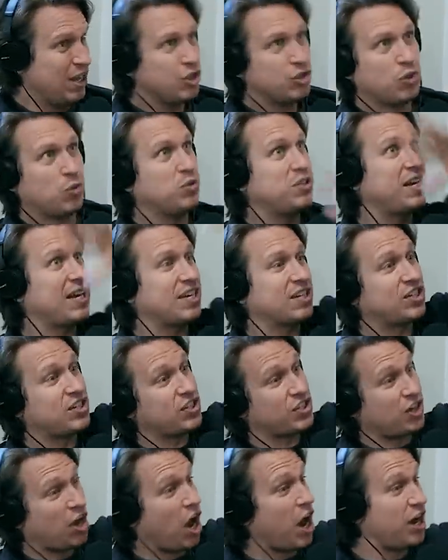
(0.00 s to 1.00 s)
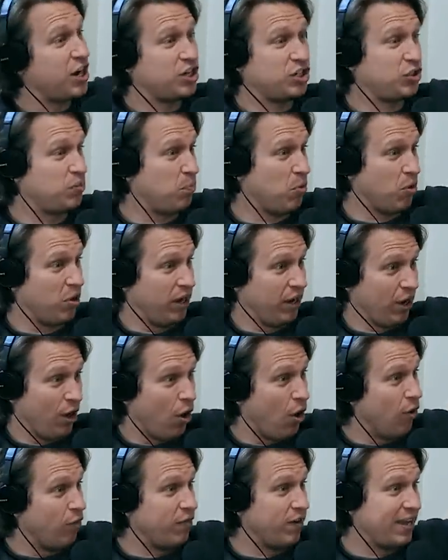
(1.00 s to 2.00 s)
Yeah. So it was like a Scottish morning,
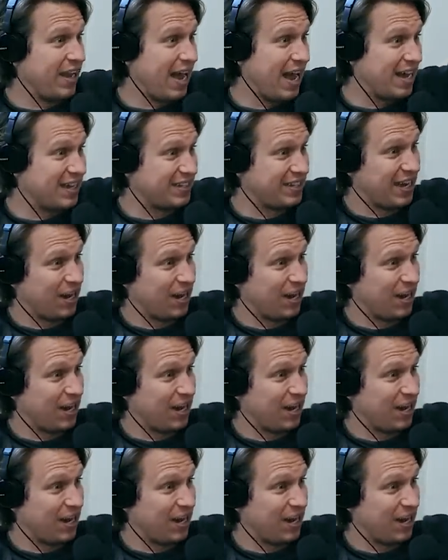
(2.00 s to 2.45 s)
overcast